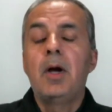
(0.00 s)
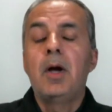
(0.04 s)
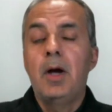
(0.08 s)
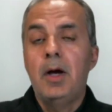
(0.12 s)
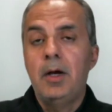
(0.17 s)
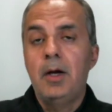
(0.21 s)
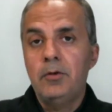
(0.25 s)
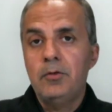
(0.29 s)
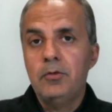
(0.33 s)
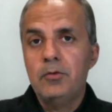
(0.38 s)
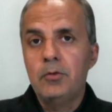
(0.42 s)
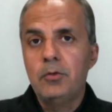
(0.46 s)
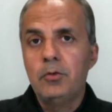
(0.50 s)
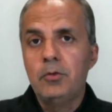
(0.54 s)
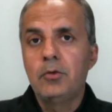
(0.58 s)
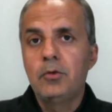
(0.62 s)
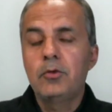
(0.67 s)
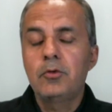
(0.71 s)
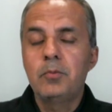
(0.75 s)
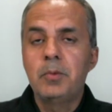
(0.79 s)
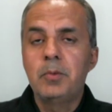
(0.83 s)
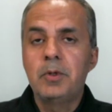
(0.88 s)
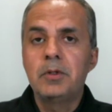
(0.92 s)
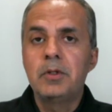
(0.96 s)
high
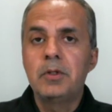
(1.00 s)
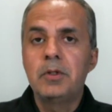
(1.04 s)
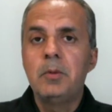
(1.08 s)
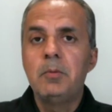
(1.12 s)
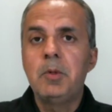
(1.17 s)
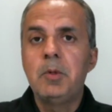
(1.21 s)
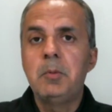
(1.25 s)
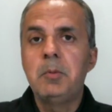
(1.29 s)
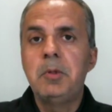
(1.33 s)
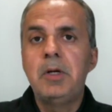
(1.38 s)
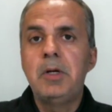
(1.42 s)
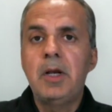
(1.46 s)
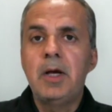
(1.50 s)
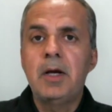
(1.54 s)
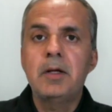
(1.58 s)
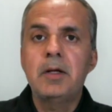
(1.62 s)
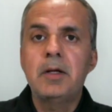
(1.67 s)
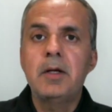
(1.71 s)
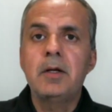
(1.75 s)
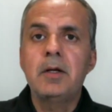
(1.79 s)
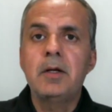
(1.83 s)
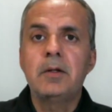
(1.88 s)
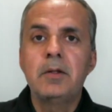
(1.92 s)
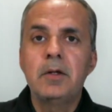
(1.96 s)
scores, but they may be
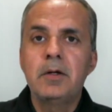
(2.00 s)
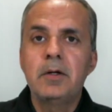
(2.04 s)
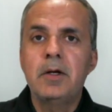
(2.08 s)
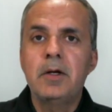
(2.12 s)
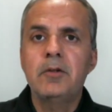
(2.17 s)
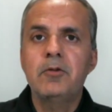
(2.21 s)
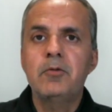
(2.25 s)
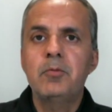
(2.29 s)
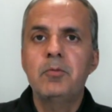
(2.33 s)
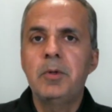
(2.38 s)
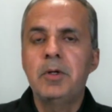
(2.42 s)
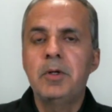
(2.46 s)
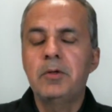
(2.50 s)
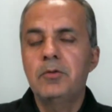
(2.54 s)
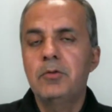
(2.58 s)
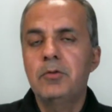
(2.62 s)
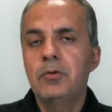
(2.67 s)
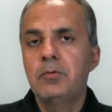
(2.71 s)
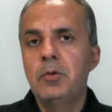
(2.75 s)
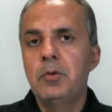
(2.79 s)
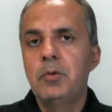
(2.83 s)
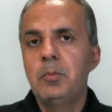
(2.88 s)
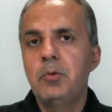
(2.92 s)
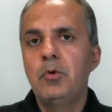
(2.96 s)
lacking other aspects
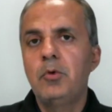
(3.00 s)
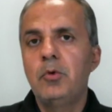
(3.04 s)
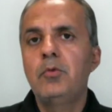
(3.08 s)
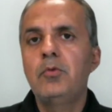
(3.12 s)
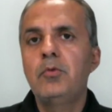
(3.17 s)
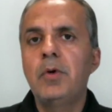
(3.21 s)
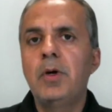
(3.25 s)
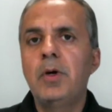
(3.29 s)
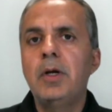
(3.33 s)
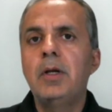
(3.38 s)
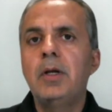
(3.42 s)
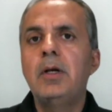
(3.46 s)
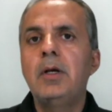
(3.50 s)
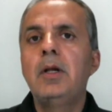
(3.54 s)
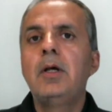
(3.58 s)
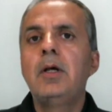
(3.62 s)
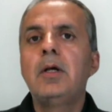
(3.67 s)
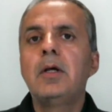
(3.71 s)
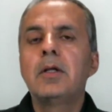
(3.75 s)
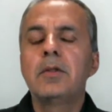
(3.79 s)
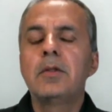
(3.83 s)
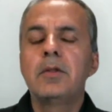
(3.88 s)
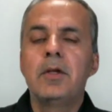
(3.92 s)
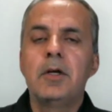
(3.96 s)
of the profile
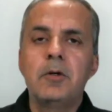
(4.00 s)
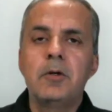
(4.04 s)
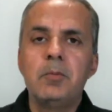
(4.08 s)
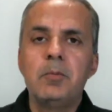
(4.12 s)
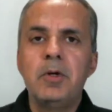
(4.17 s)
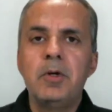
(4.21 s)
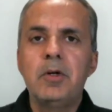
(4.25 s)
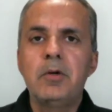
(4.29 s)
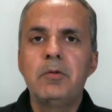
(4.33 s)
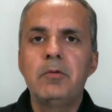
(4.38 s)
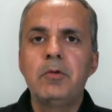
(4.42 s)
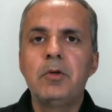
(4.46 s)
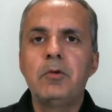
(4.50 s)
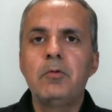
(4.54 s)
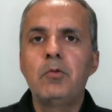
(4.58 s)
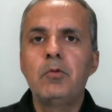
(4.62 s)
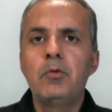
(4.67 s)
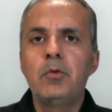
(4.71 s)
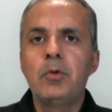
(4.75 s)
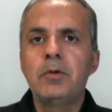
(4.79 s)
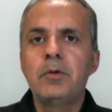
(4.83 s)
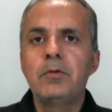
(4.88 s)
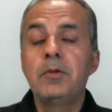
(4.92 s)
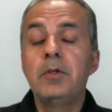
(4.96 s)
that may have
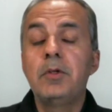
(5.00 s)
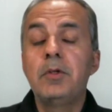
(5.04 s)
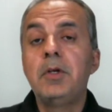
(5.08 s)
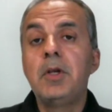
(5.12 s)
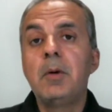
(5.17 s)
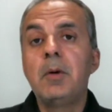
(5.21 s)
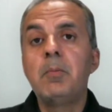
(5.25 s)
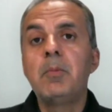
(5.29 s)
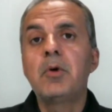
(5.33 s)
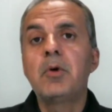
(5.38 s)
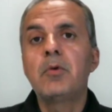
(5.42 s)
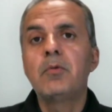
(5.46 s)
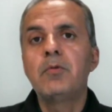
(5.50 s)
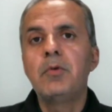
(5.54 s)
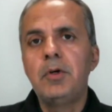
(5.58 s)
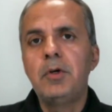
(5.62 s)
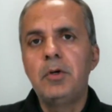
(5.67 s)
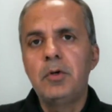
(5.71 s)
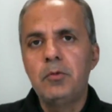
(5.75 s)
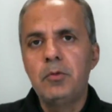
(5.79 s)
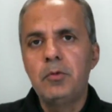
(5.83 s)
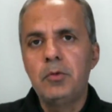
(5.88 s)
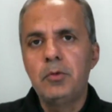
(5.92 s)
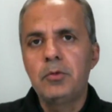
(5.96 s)
influenced the number of
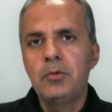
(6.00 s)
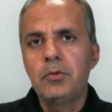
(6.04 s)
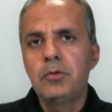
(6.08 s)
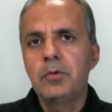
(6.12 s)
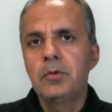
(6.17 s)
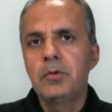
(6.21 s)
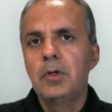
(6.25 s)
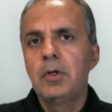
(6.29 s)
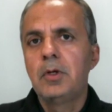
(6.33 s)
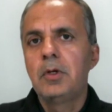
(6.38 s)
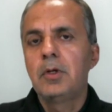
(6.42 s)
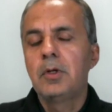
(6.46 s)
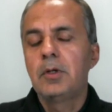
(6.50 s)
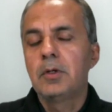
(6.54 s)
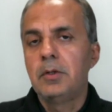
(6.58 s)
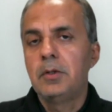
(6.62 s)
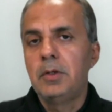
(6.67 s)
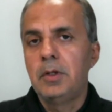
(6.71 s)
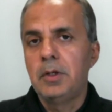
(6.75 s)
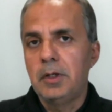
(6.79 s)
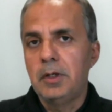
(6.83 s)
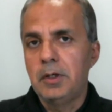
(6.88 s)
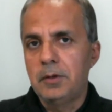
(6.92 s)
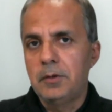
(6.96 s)
interviews
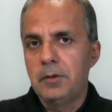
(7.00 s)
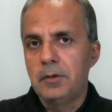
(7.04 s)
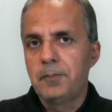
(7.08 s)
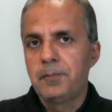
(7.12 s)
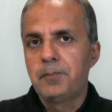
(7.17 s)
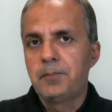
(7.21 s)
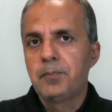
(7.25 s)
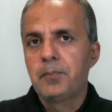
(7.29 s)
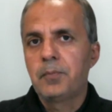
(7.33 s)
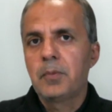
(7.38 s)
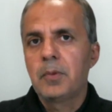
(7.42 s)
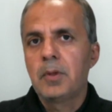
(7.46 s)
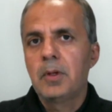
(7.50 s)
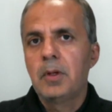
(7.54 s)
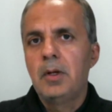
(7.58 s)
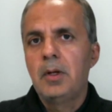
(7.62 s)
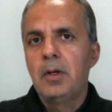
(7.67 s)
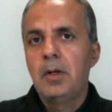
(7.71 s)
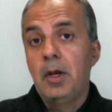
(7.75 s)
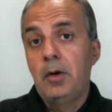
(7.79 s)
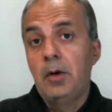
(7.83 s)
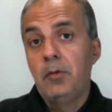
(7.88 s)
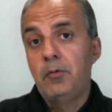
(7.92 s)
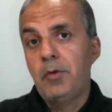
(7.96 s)
they get.
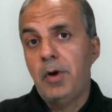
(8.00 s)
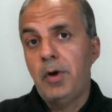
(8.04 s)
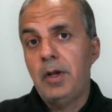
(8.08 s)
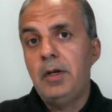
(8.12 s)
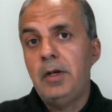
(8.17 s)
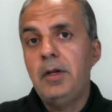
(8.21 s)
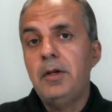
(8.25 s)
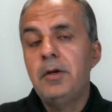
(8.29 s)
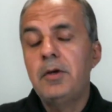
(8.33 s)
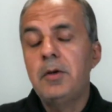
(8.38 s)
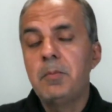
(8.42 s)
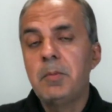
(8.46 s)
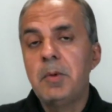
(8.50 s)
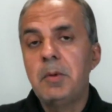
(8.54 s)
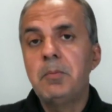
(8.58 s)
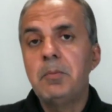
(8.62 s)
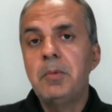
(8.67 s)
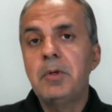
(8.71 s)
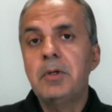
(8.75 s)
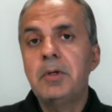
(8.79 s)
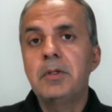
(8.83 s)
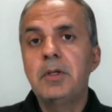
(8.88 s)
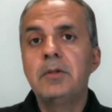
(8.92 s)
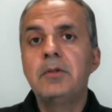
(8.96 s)
And finally,
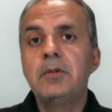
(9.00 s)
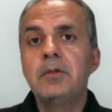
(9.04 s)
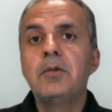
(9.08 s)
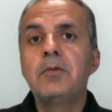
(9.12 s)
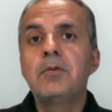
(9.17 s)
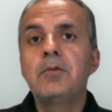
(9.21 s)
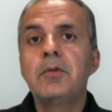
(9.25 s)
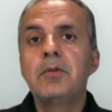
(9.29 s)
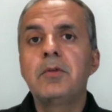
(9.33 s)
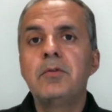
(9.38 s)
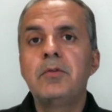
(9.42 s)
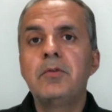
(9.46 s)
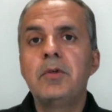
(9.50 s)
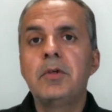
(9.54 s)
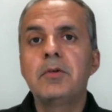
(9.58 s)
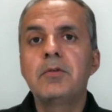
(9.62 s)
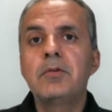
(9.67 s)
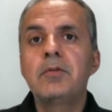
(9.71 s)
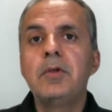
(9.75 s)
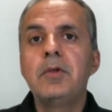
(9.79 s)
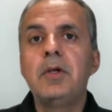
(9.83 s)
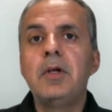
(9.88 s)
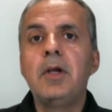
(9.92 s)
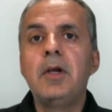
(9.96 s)
remember that this is
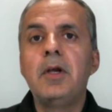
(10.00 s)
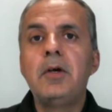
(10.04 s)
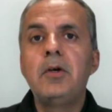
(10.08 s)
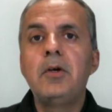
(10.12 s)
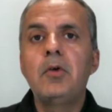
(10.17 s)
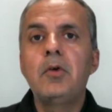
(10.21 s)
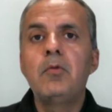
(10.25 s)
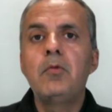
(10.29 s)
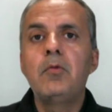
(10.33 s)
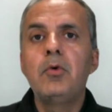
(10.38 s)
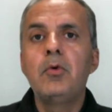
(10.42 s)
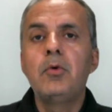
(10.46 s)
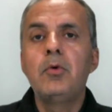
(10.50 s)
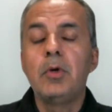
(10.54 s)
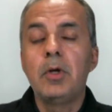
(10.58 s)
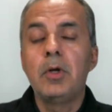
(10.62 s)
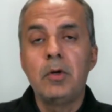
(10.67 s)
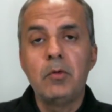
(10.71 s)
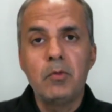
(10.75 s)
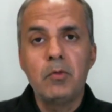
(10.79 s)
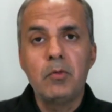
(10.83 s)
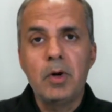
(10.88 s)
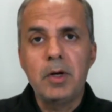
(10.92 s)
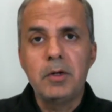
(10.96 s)
just the interview
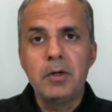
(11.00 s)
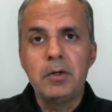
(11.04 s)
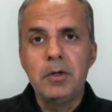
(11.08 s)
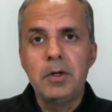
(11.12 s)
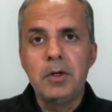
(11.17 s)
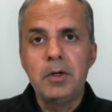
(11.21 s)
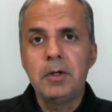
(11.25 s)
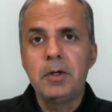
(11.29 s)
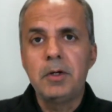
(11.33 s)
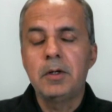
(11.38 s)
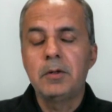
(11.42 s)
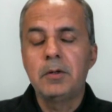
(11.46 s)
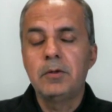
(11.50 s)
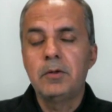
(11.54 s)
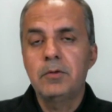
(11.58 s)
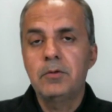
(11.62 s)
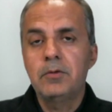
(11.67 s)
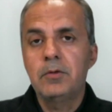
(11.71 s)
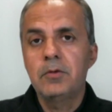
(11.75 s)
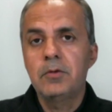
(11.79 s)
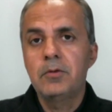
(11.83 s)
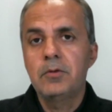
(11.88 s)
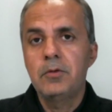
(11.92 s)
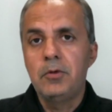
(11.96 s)
invite data.
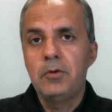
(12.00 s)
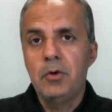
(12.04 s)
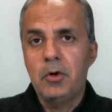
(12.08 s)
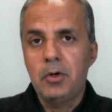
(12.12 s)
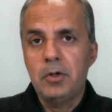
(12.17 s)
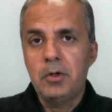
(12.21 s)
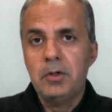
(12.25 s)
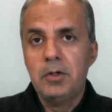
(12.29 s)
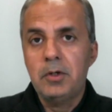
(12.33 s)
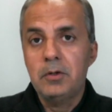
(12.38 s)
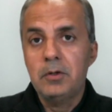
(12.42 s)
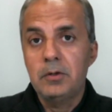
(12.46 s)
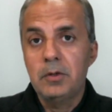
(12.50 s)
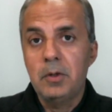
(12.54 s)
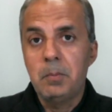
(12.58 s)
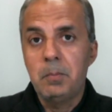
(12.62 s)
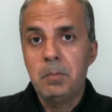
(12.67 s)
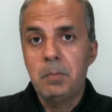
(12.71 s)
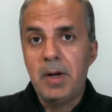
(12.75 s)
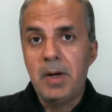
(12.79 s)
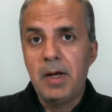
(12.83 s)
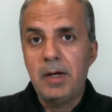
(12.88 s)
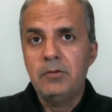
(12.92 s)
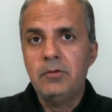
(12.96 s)
This is not the
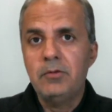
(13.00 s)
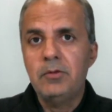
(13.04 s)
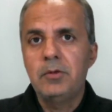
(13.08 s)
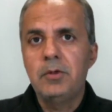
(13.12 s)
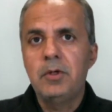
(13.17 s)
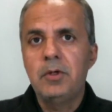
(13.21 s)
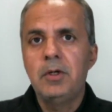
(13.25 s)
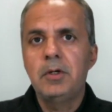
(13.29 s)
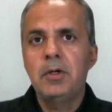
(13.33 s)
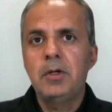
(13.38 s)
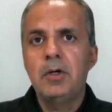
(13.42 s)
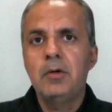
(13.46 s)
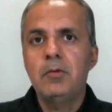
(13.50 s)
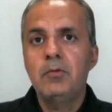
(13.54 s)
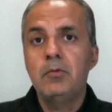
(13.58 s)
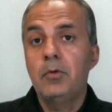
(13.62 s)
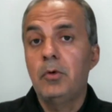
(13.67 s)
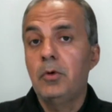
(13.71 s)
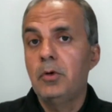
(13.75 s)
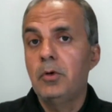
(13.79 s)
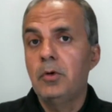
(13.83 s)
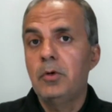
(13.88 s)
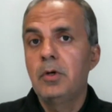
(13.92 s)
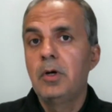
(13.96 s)
match data
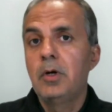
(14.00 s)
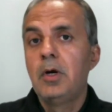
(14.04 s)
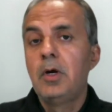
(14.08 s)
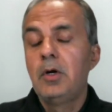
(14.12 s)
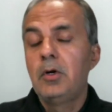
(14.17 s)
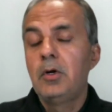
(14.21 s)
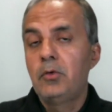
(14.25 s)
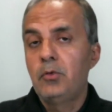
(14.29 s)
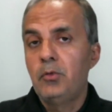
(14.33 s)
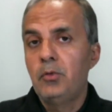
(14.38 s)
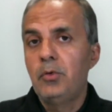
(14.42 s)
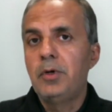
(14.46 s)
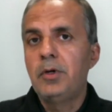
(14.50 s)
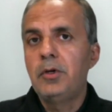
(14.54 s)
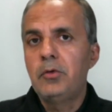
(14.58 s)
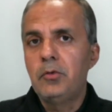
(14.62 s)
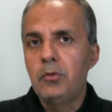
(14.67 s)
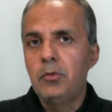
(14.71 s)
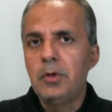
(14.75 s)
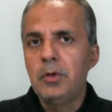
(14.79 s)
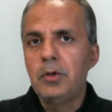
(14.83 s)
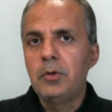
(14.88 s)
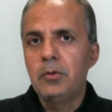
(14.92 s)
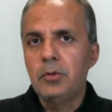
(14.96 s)
for
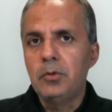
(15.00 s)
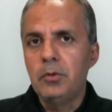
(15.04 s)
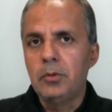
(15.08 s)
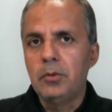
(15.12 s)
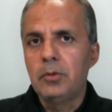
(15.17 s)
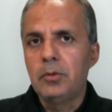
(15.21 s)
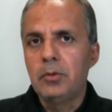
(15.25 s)
2022.